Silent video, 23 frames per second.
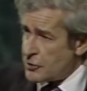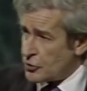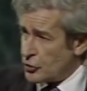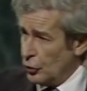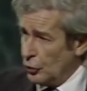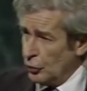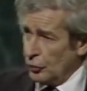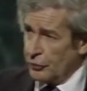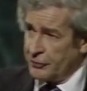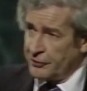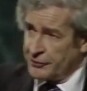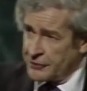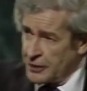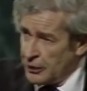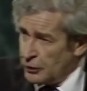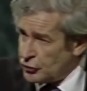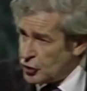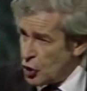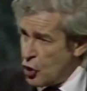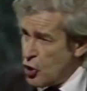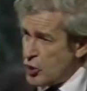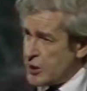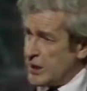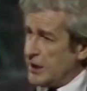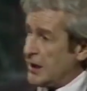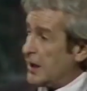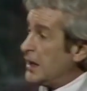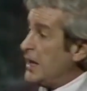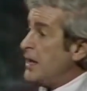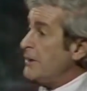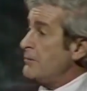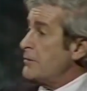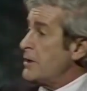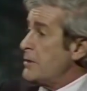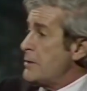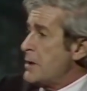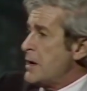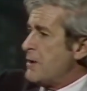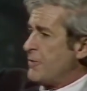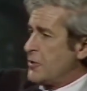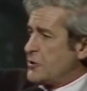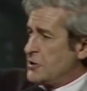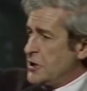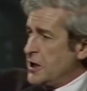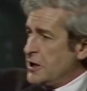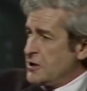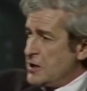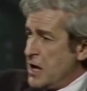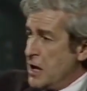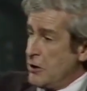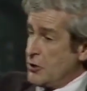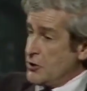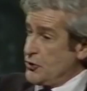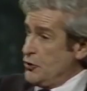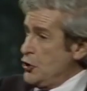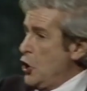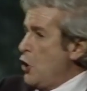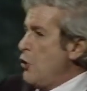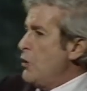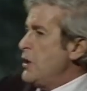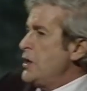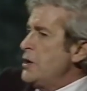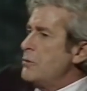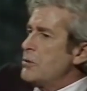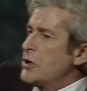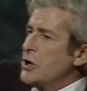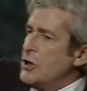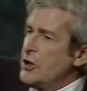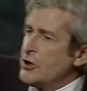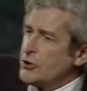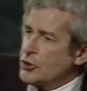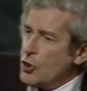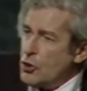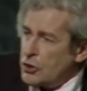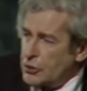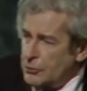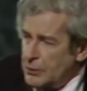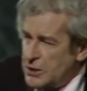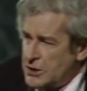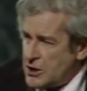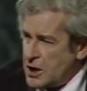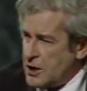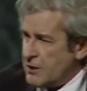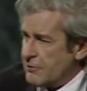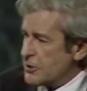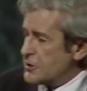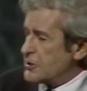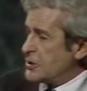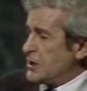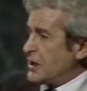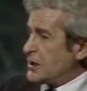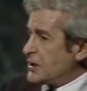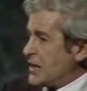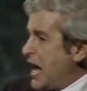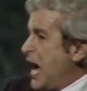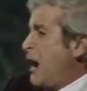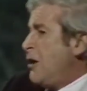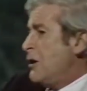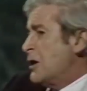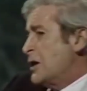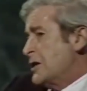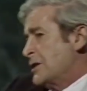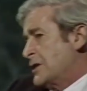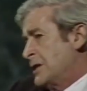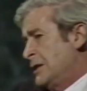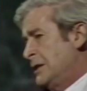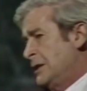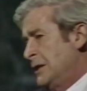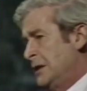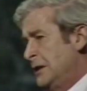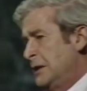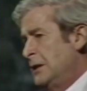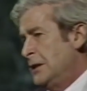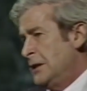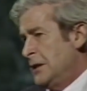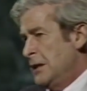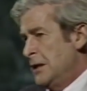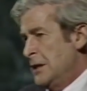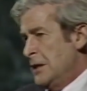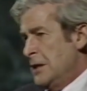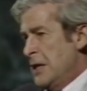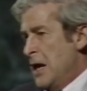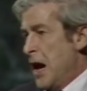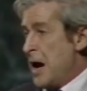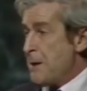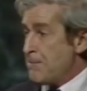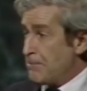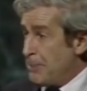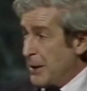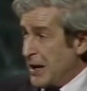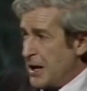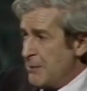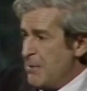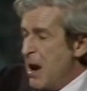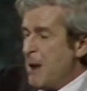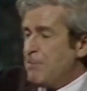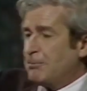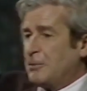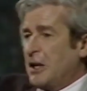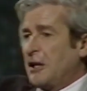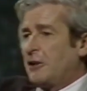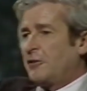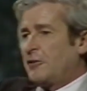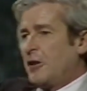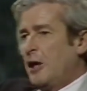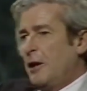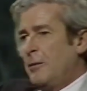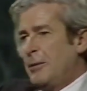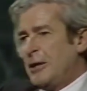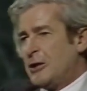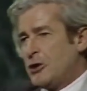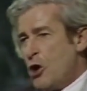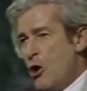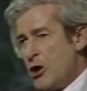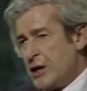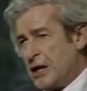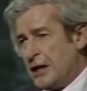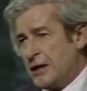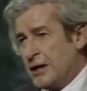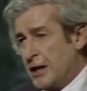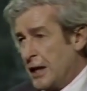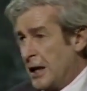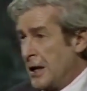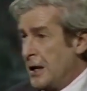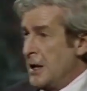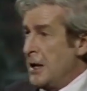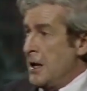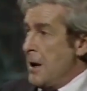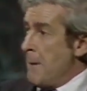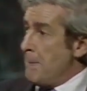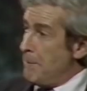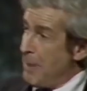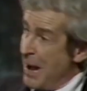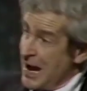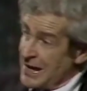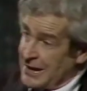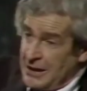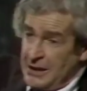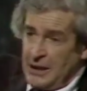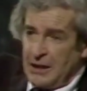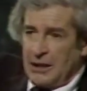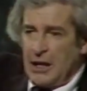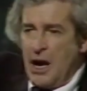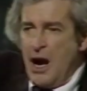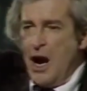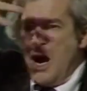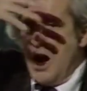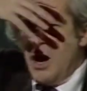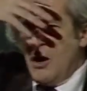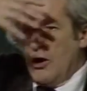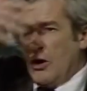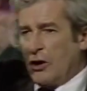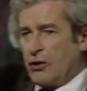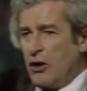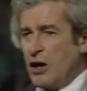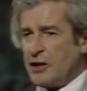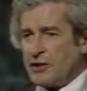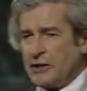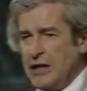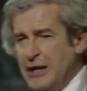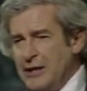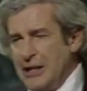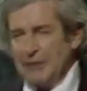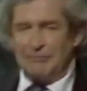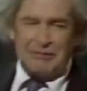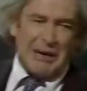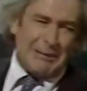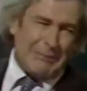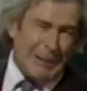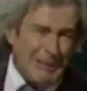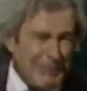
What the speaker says: school, still talking. I'd leave them there for 6 hours, knowing they were going to talk to each other for 6 hours. I'd pick them up, they'd still be talking. Back in the car across London.